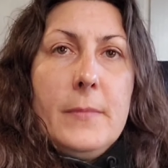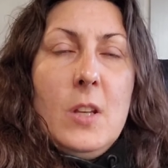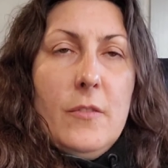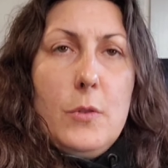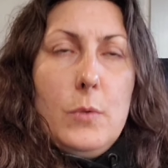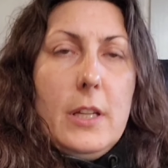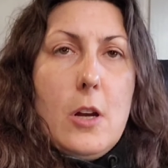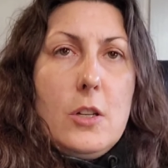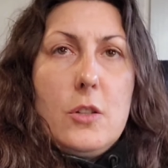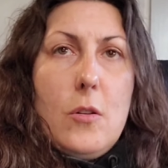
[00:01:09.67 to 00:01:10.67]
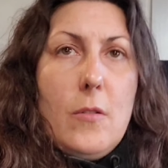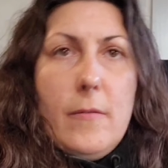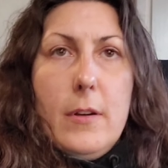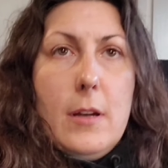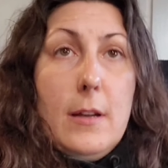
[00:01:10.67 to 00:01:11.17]
you know, if you really are
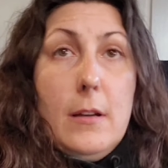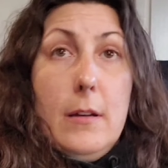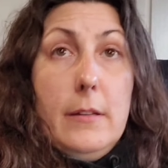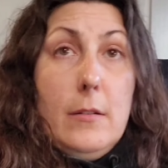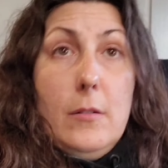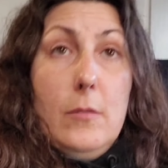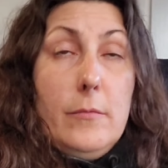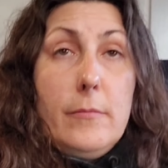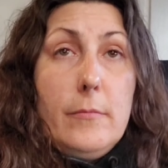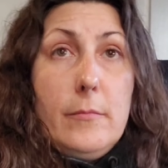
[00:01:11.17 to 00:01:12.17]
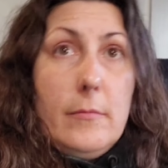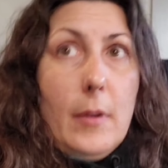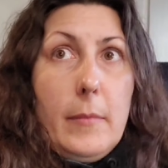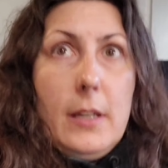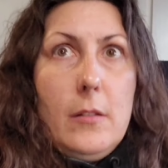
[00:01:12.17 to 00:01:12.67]
Jehovah, you know,
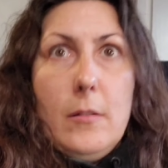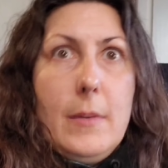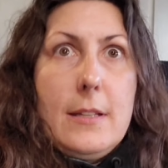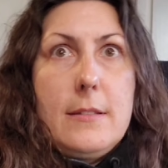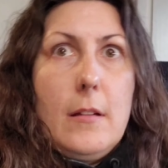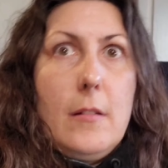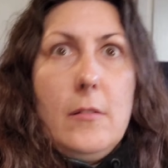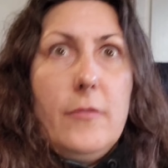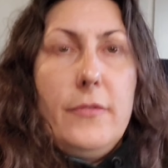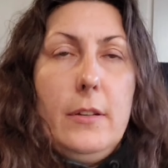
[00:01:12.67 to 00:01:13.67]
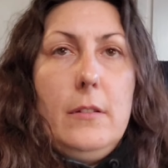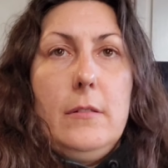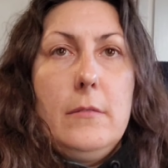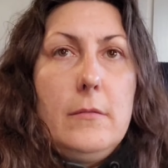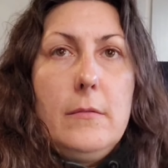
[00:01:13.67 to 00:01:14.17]
I'm going to kill myself.
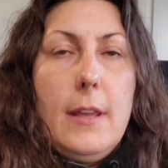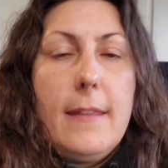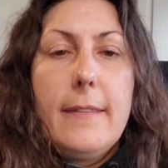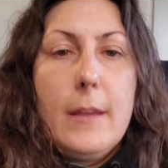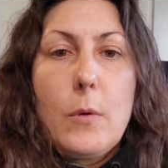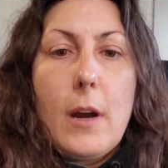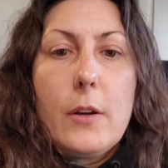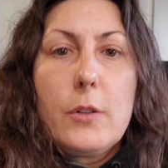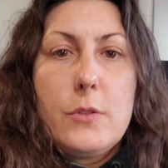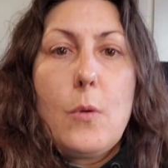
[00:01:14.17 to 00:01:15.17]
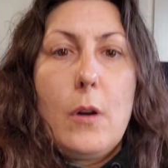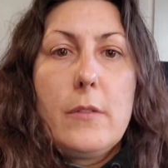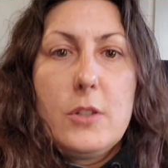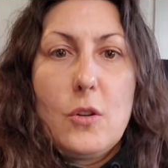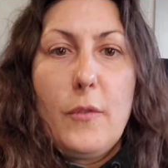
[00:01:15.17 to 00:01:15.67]
And then they were at her
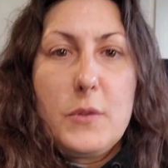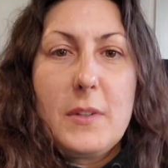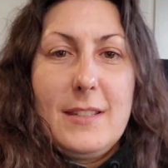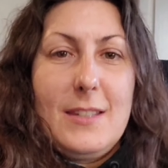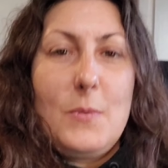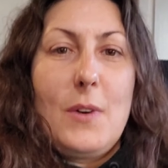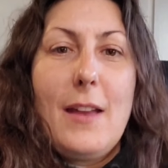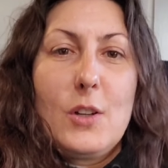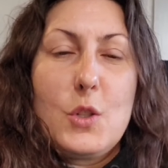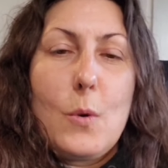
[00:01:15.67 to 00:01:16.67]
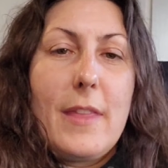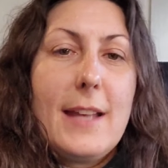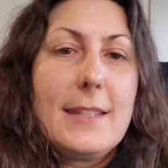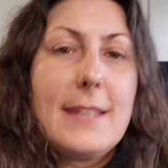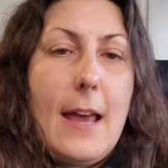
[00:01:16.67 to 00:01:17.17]
door. The Jehovah's Witnesses were at her door
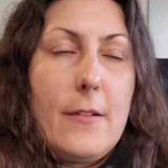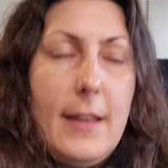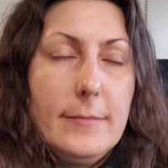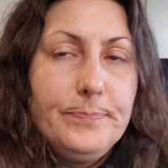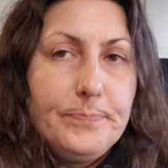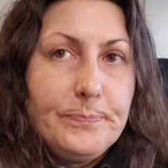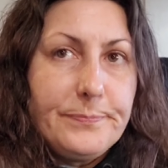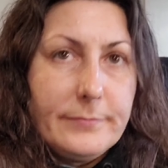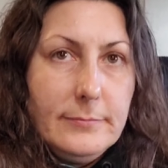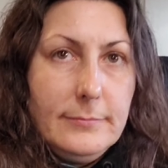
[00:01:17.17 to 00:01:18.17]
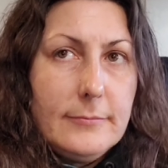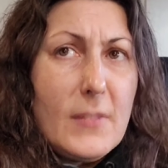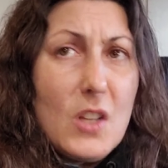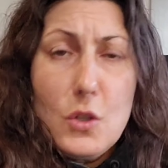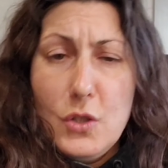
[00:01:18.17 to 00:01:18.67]
that Saturday.
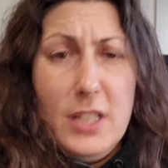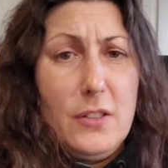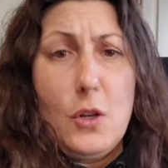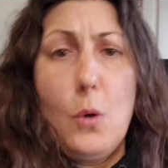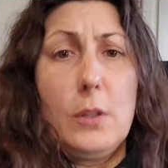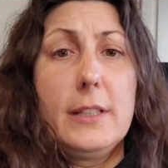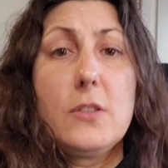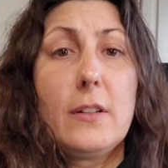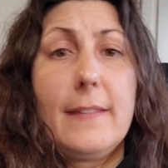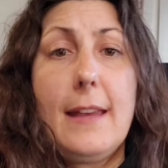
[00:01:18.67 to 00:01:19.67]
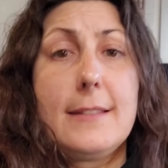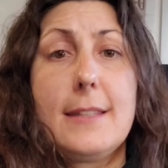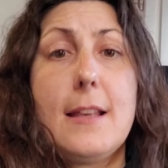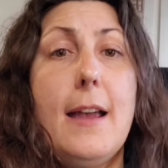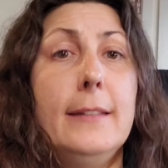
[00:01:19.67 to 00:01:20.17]
So she totally took that as a
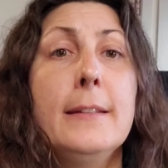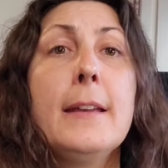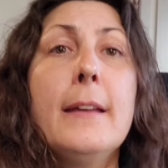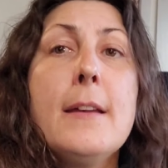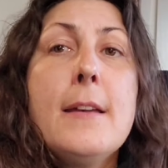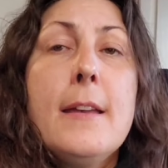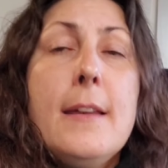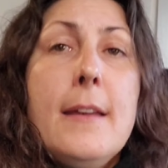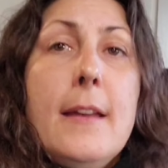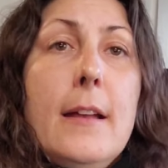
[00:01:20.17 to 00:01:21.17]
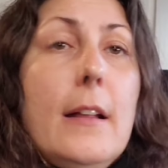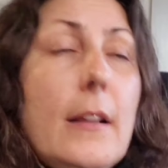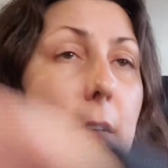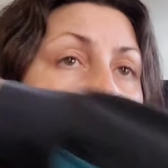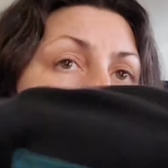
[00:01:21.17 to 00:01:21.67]
sign.
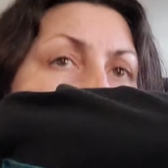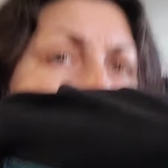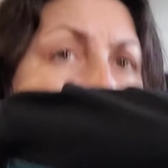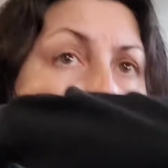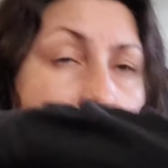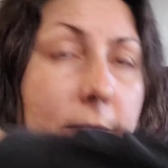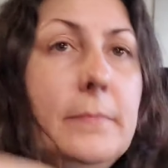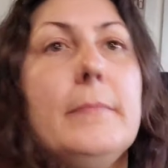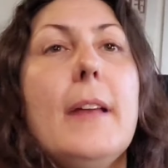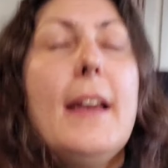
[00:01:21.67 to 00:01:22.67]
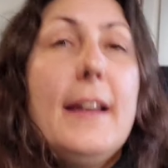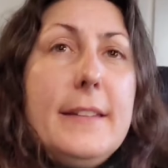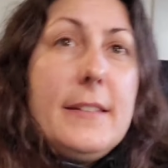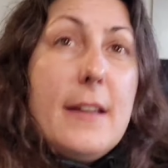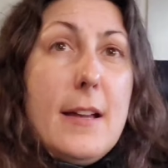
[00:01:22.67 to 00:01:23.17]

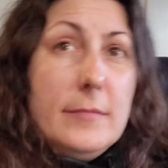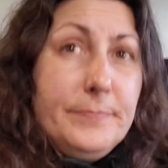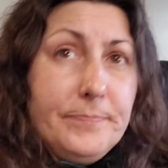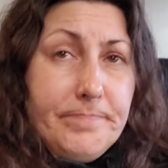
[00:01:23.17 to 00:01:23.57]
And